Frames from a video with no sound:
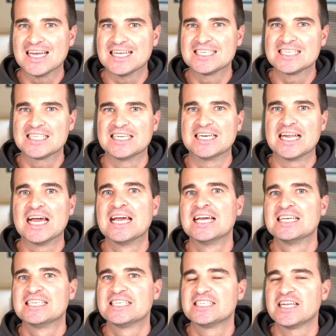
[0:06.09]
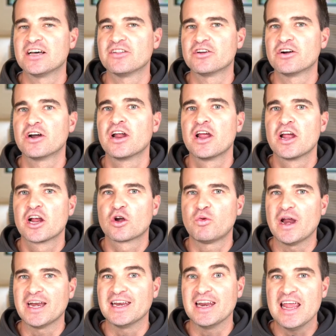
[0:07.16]
less than stellar
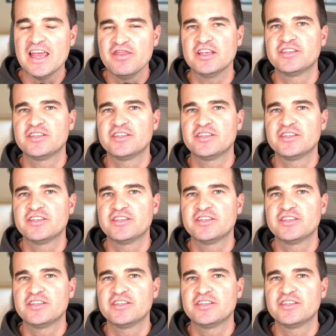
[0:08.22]
credit.